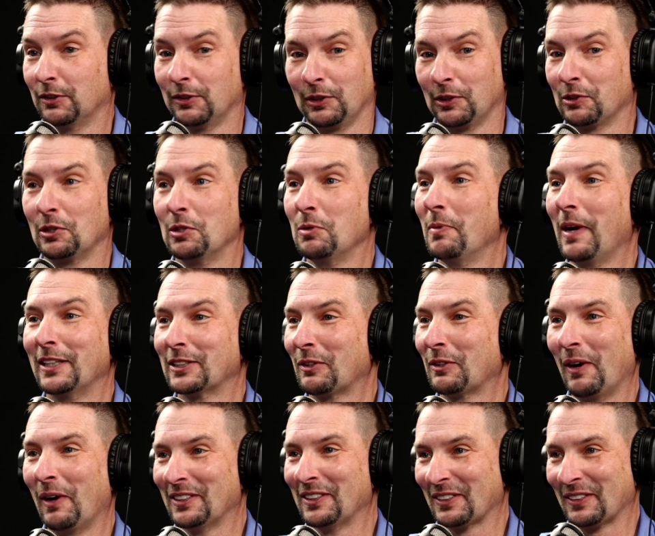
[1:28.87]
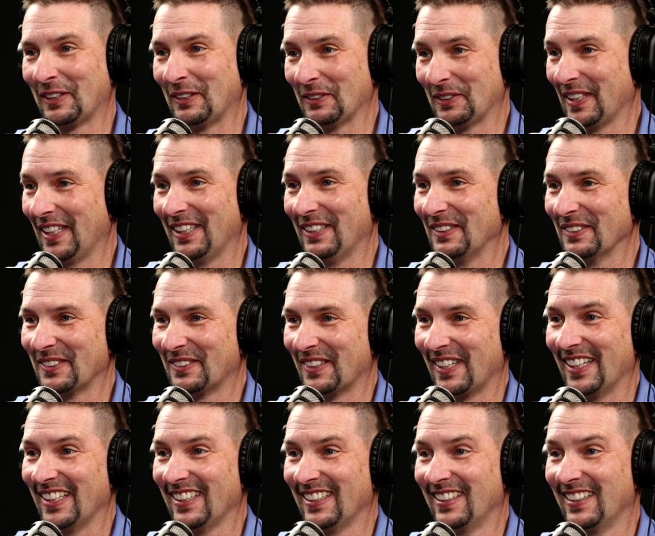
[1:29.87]
There's 2 basic ways to grow sales,
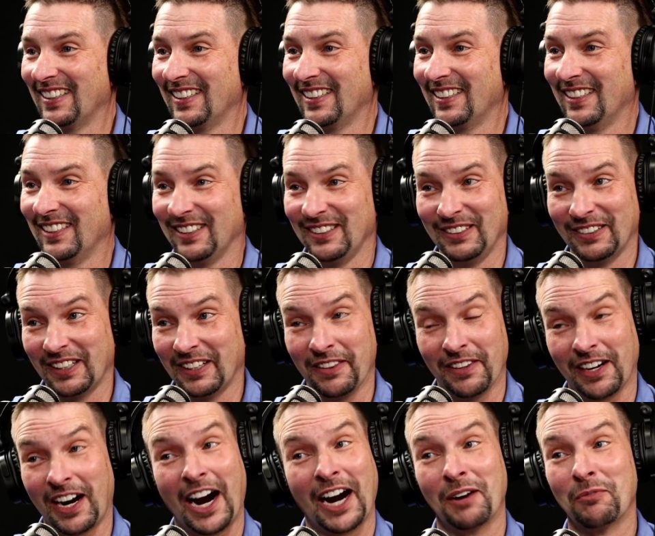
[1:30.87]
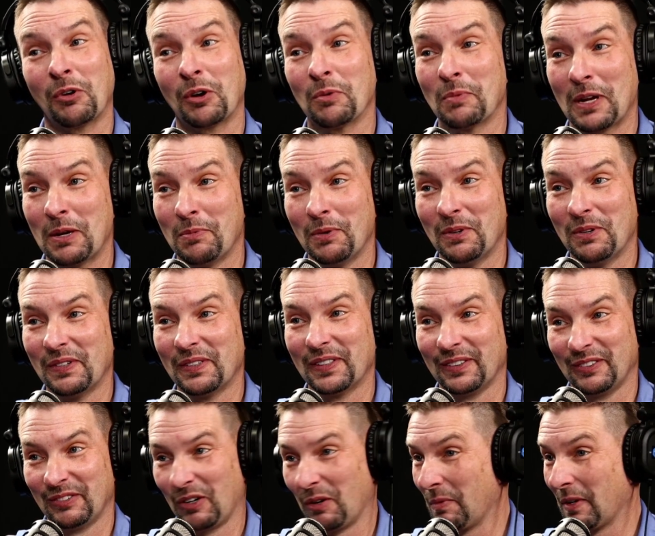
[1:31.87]
right? You can either hire more people
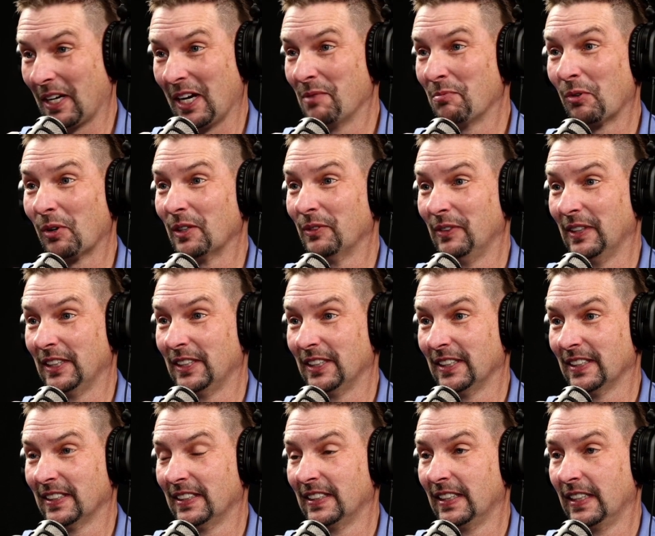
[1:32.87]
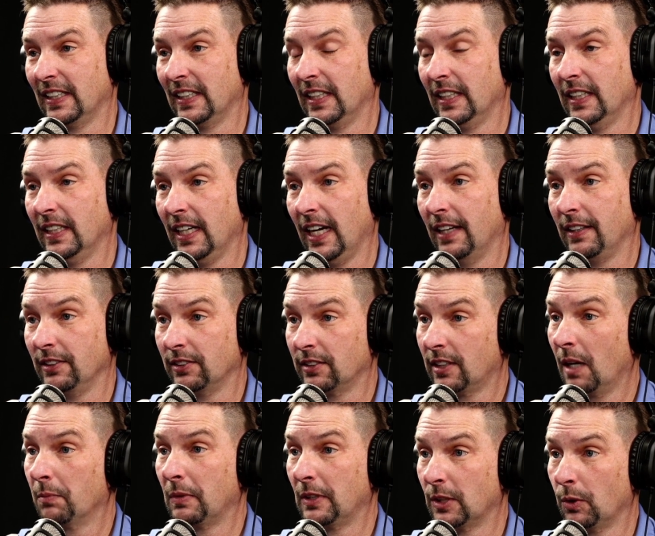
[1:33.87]
or become more efficient. And these
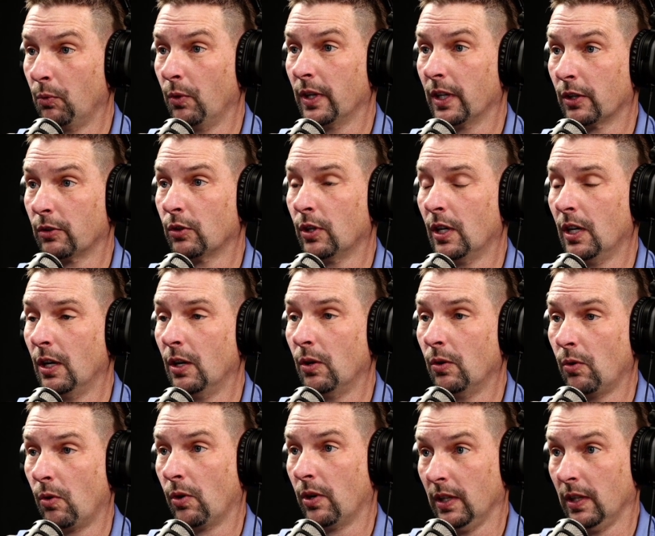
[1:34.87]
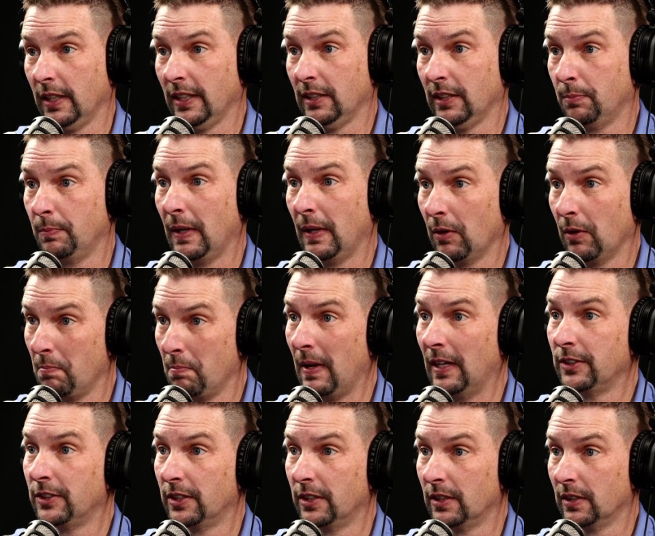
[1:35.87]
companies that want to grow, or at least be able to
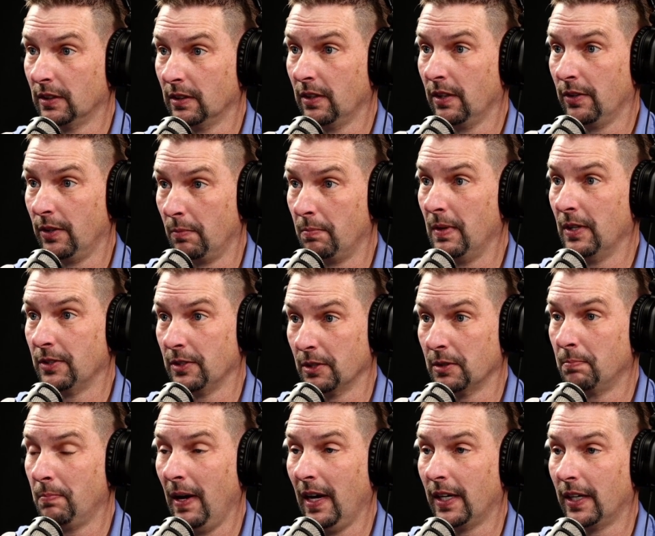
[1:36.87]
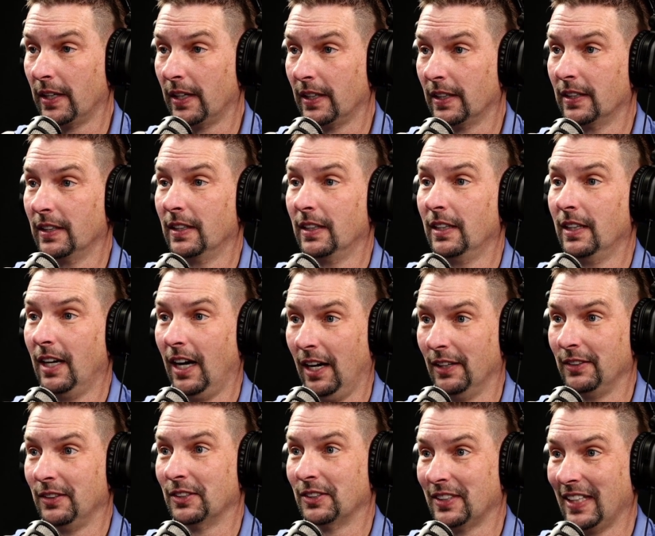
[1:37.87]
measure their business better,
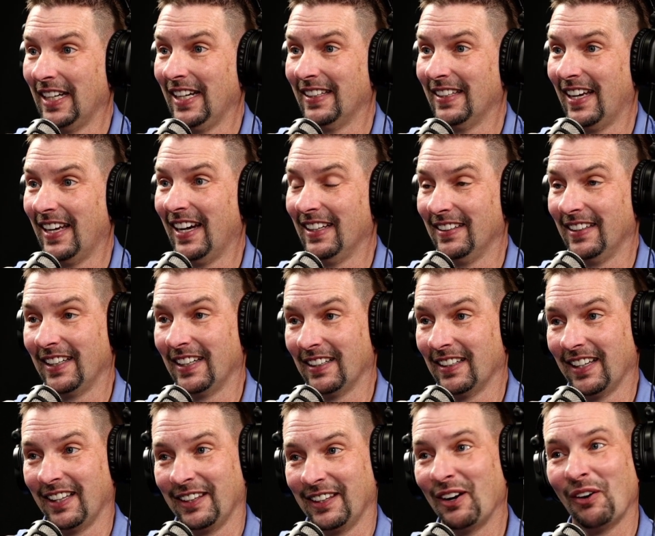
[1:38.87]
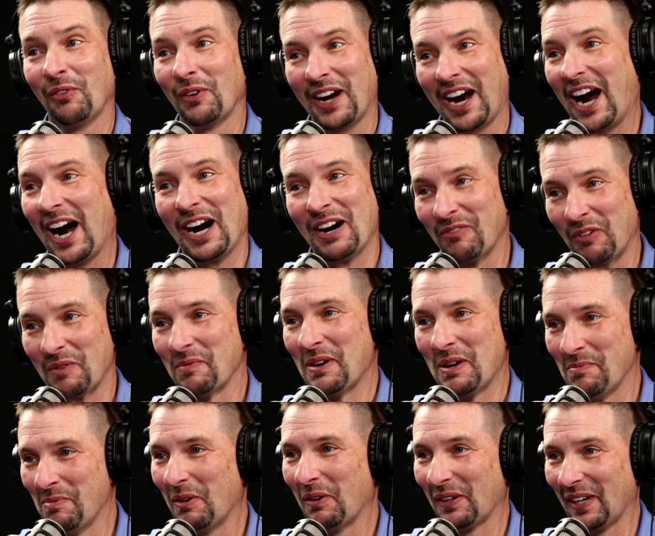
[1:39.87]
understand that. And they don't want to hire more
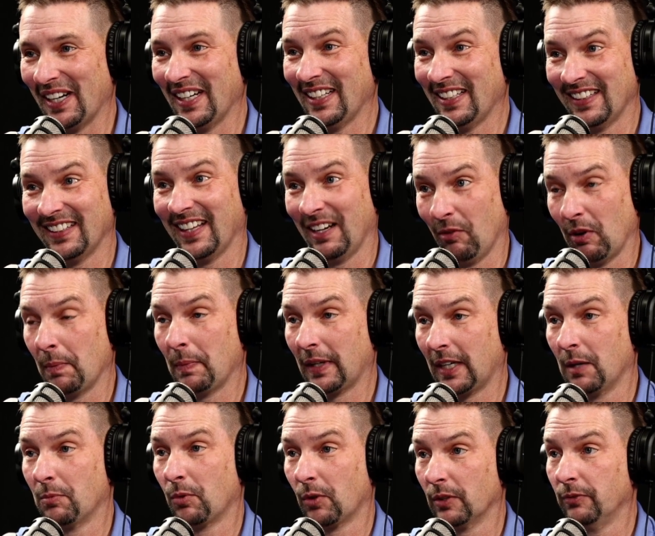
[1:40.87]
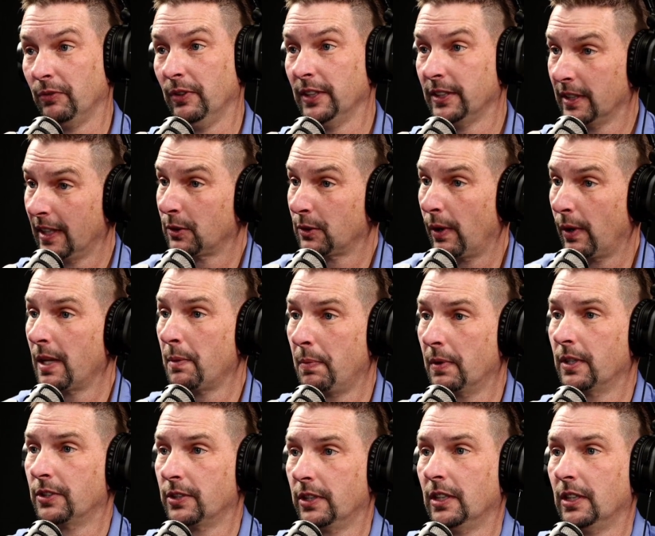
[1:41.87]
people, right? They want to become more efficient. That's why they put a
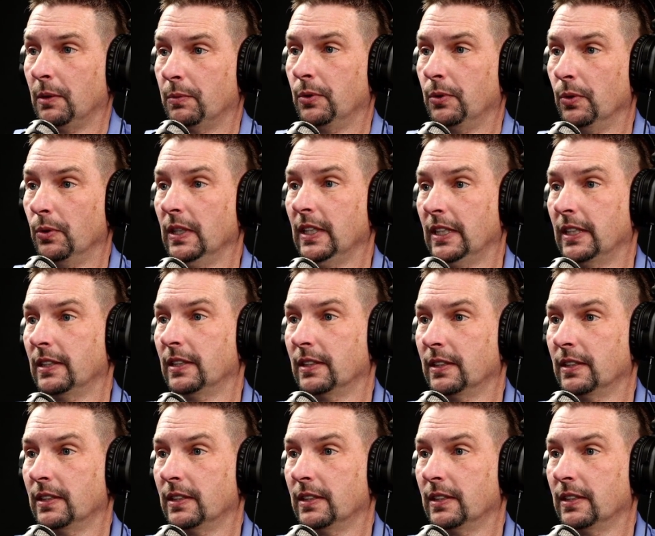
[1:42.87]
CRM tool in.